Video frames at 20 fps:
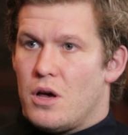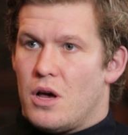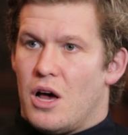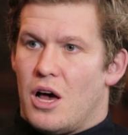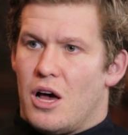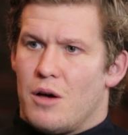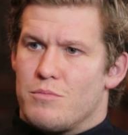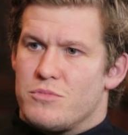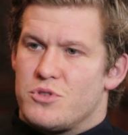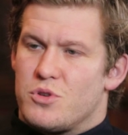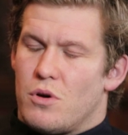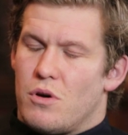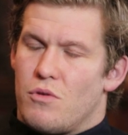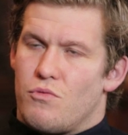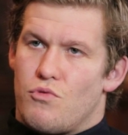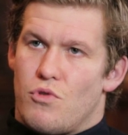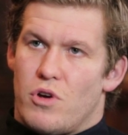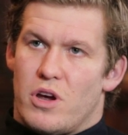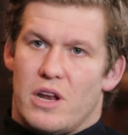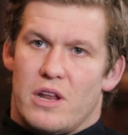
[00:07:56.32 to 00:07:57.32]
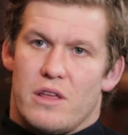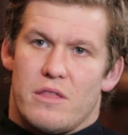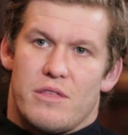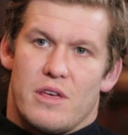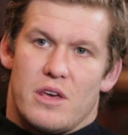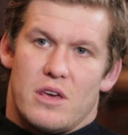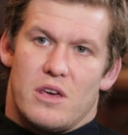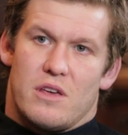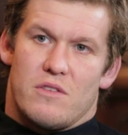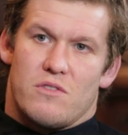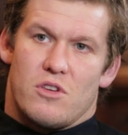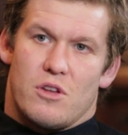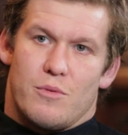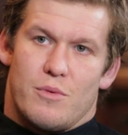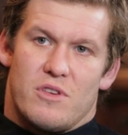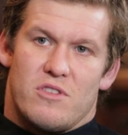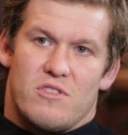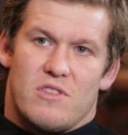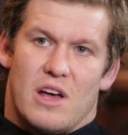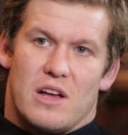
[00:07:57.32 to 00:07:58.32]
So I really think it's going to
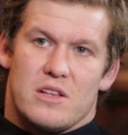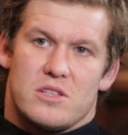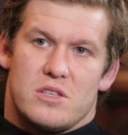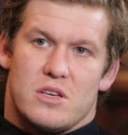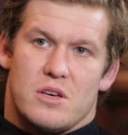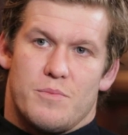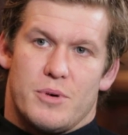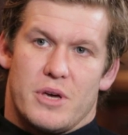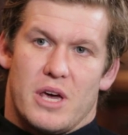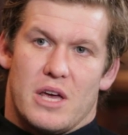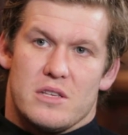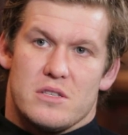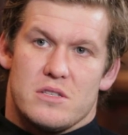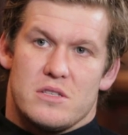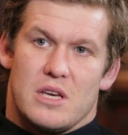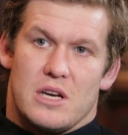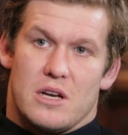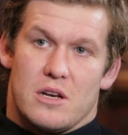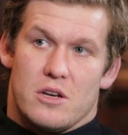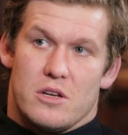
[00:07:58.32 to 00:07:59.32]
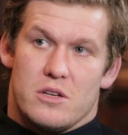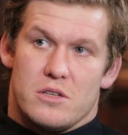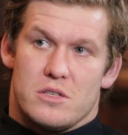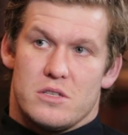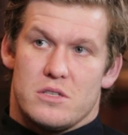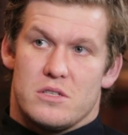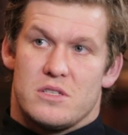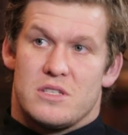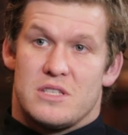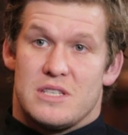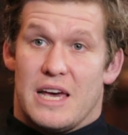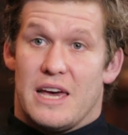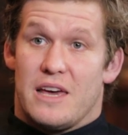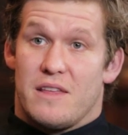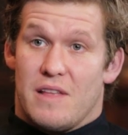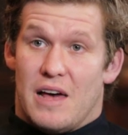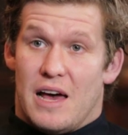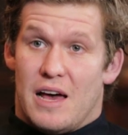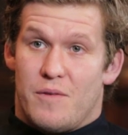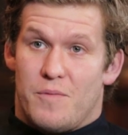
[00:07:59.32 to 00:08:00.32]
be stacked up against England.
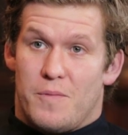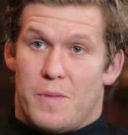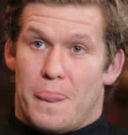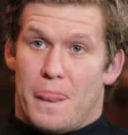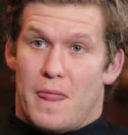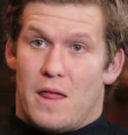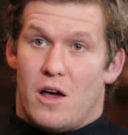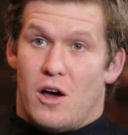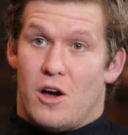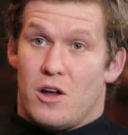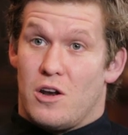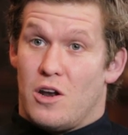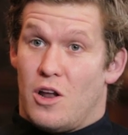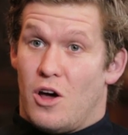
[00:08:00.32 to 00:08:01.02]
Saying that, I'd